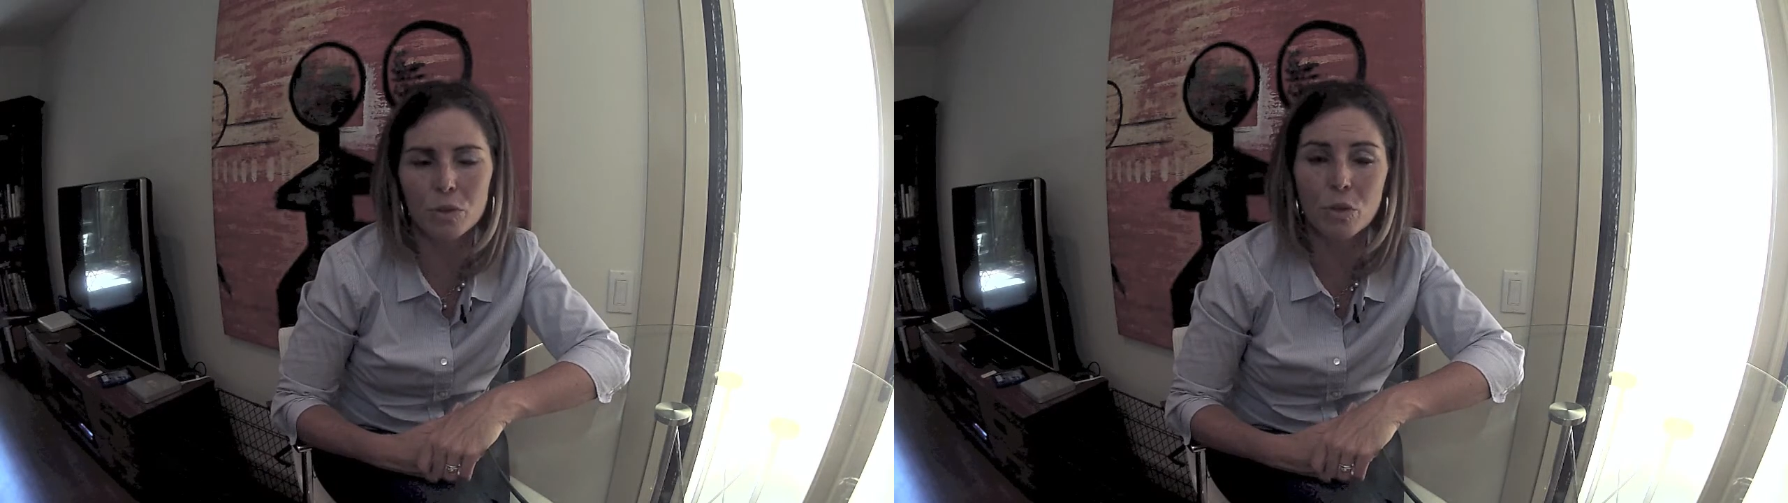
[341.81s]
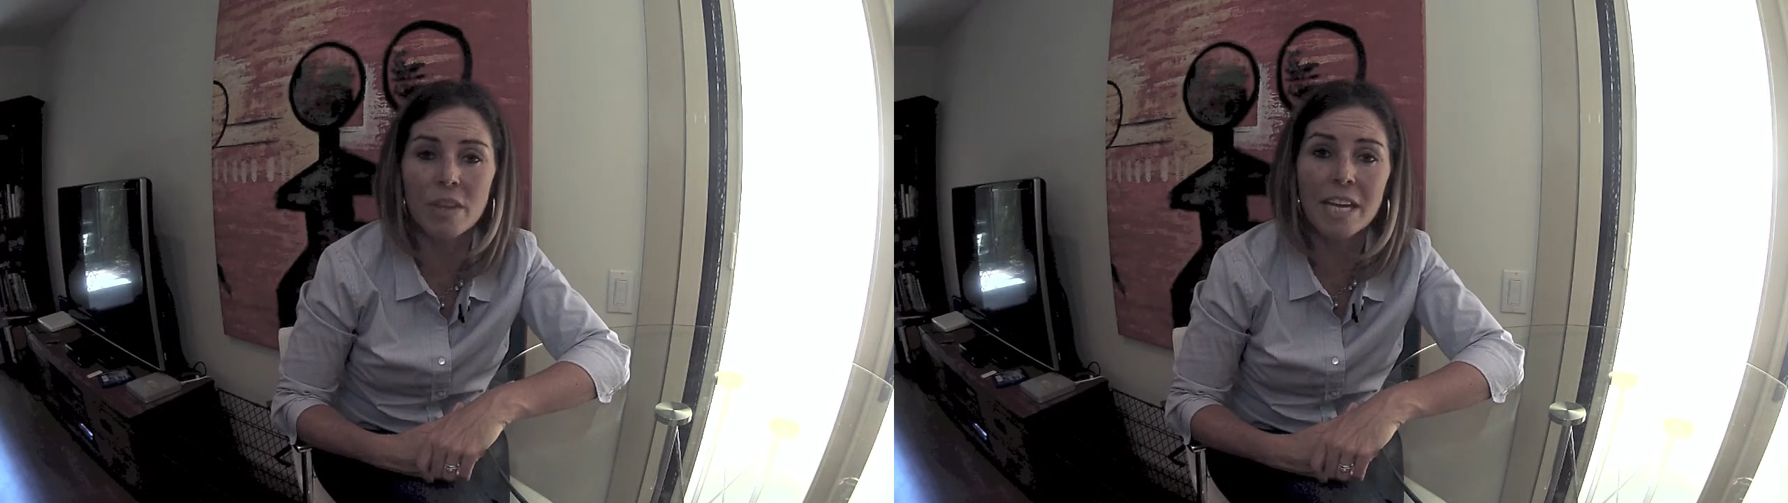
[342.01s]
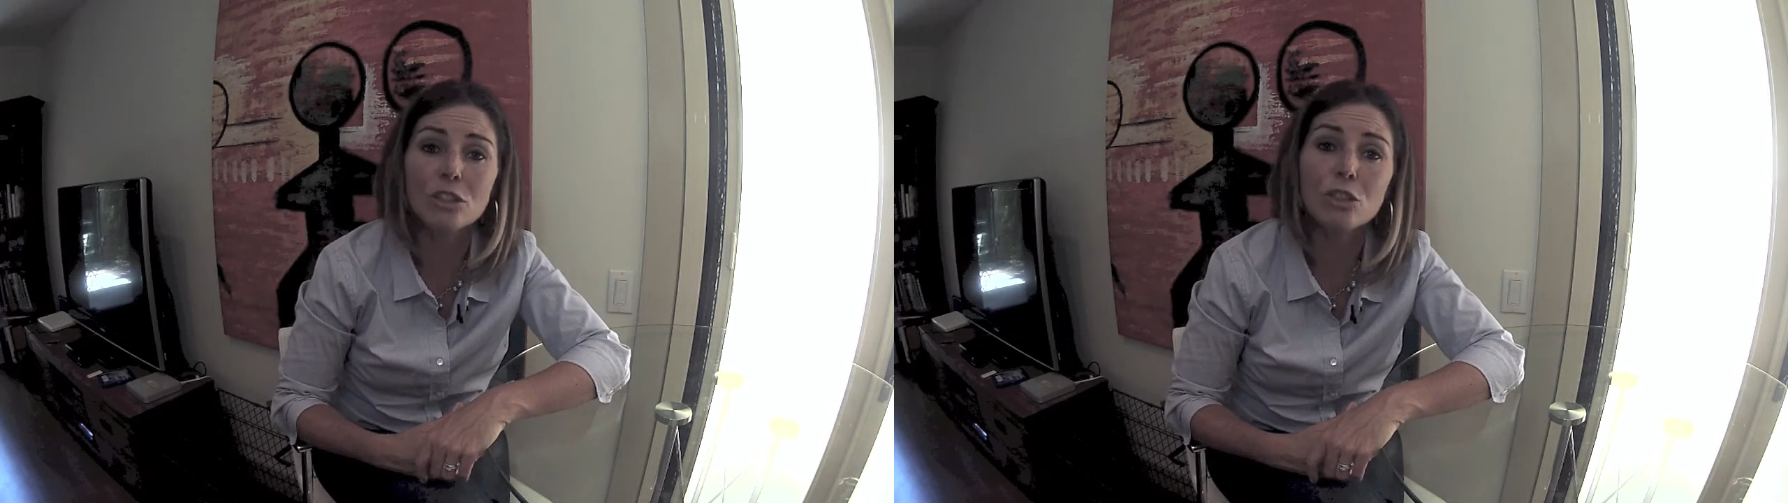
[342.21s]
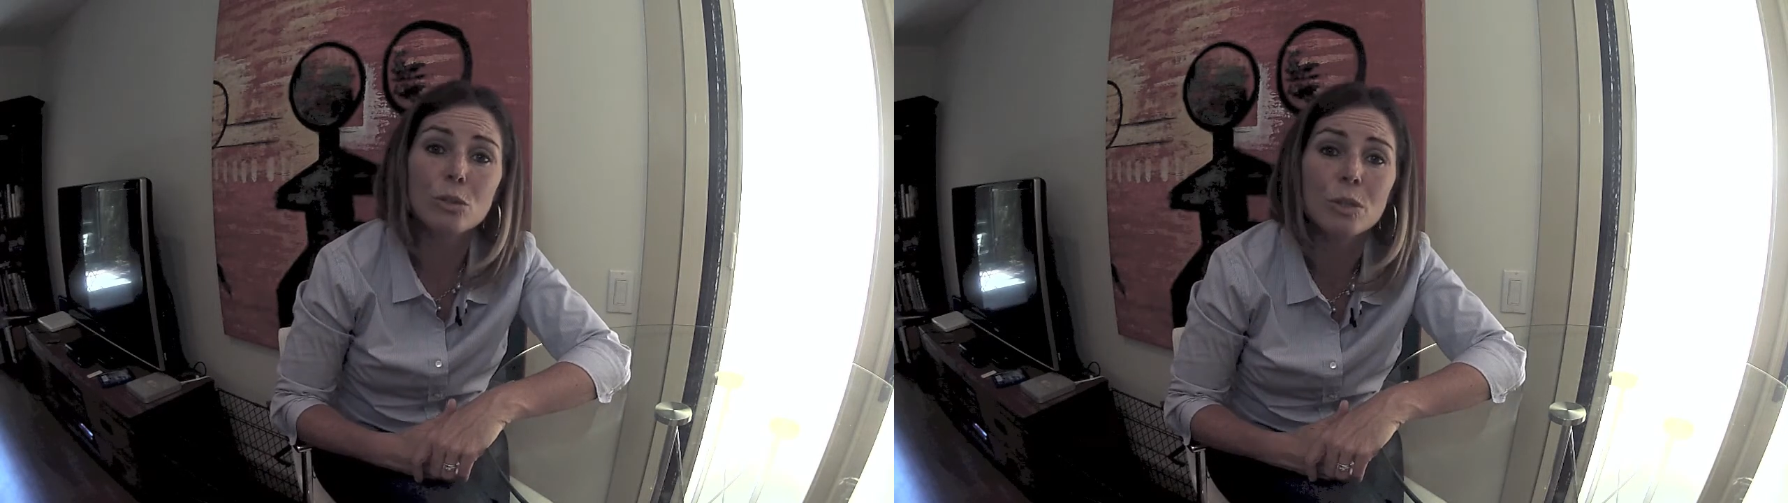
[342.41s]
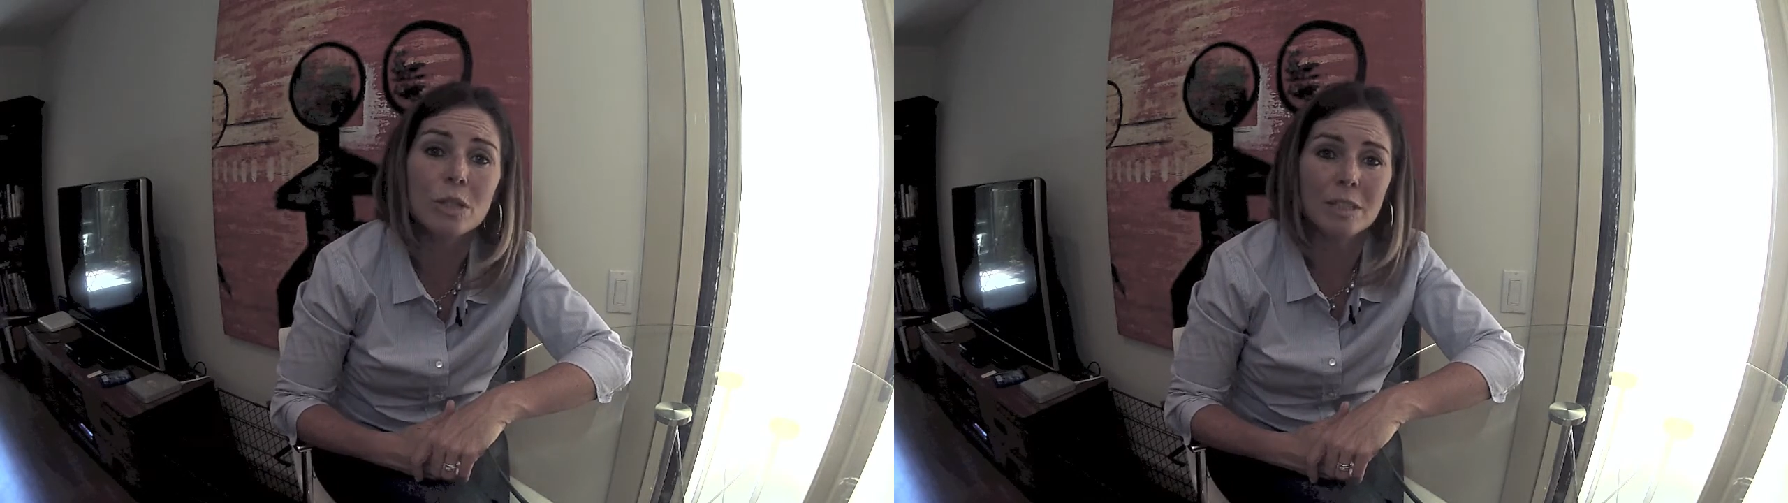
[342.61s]
so they too
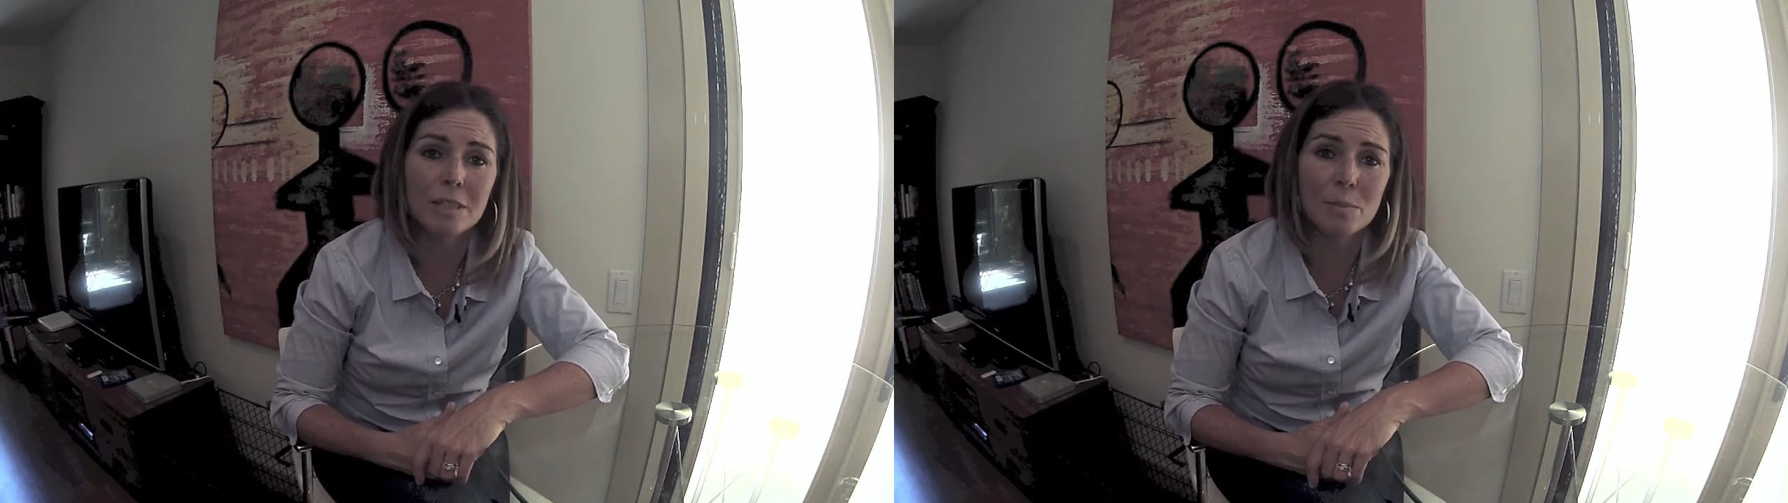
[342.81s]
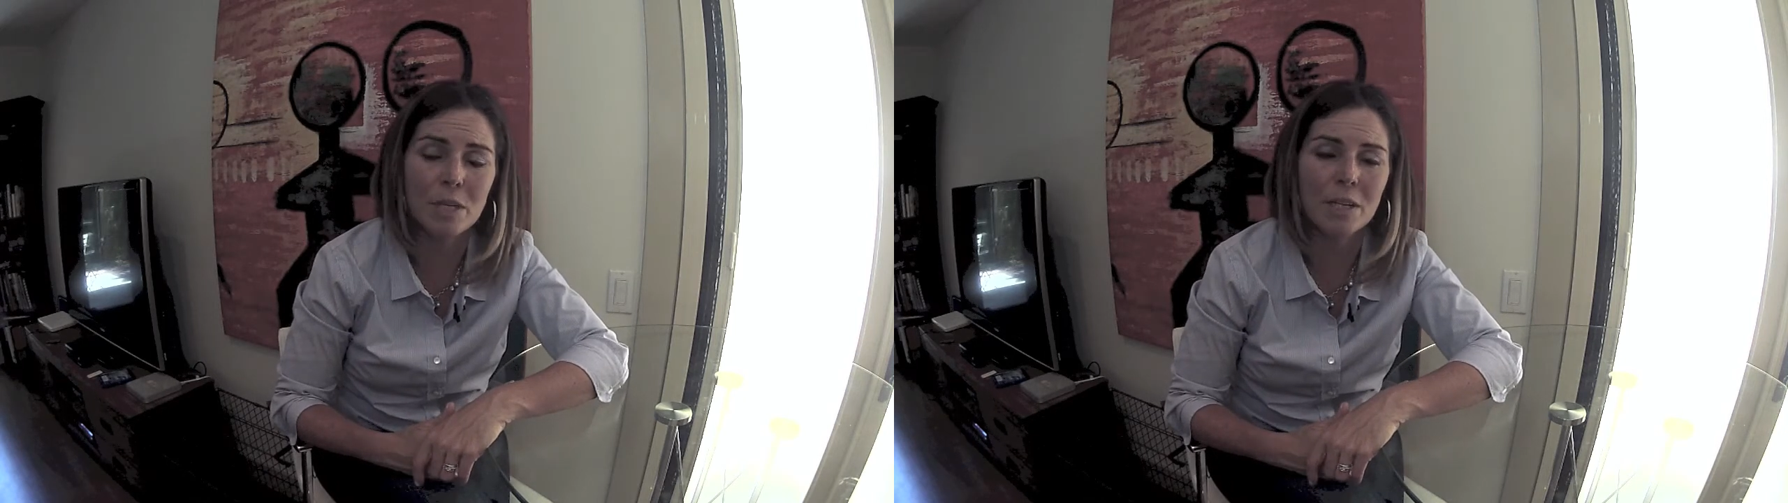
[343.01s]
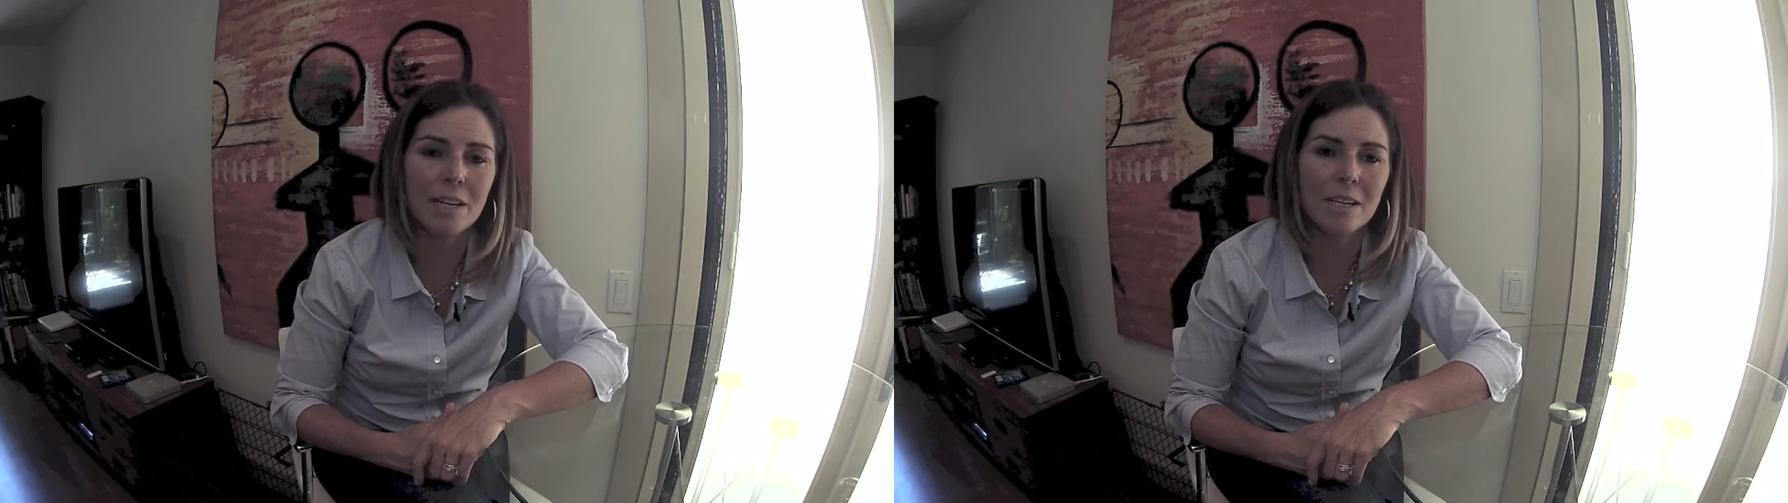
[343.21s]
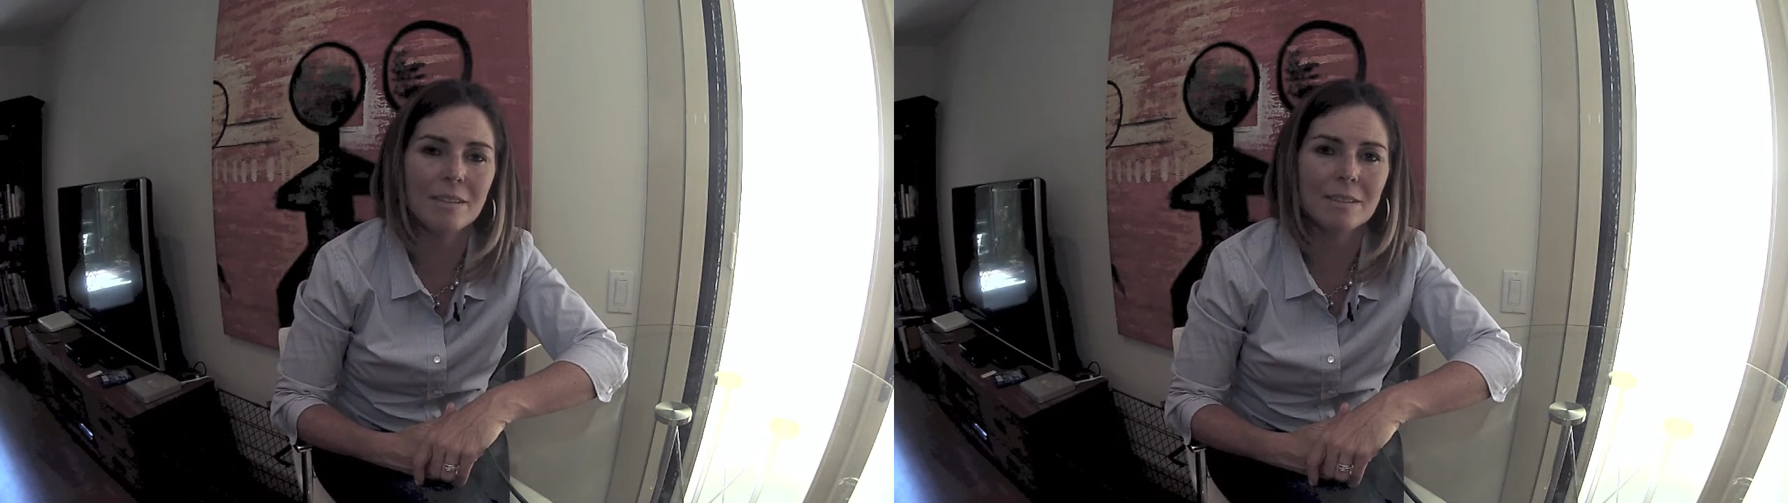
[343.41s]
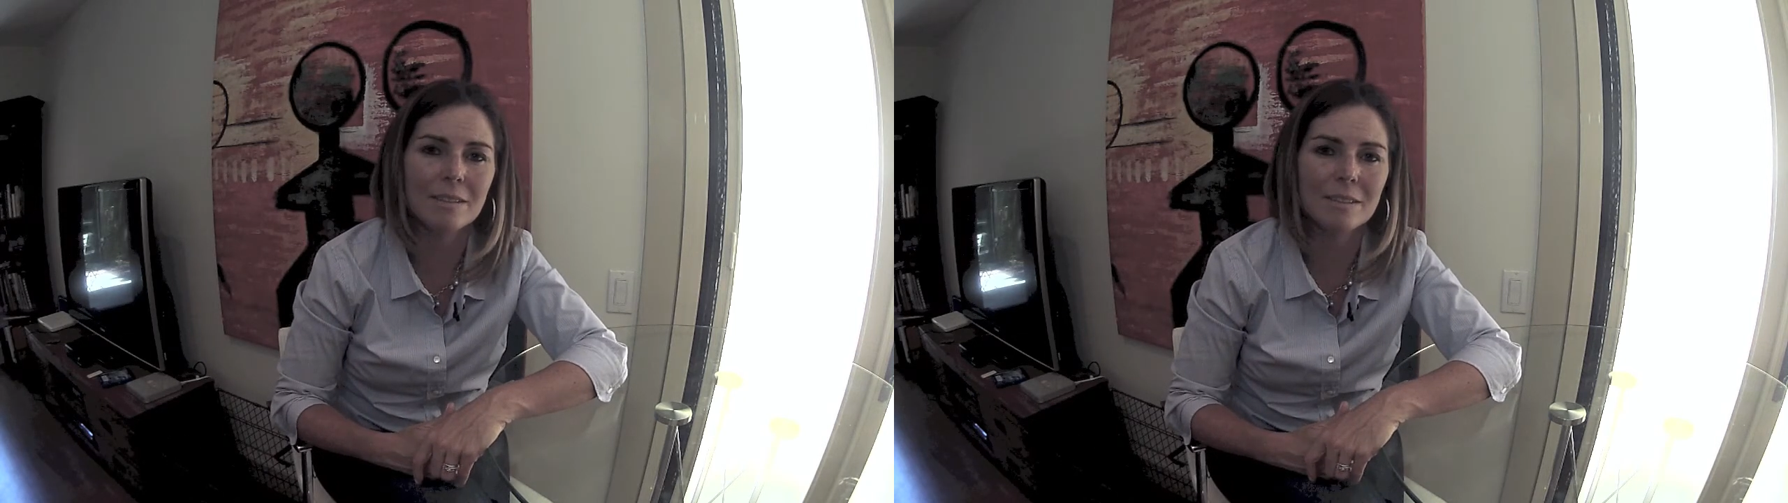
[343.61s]
could experience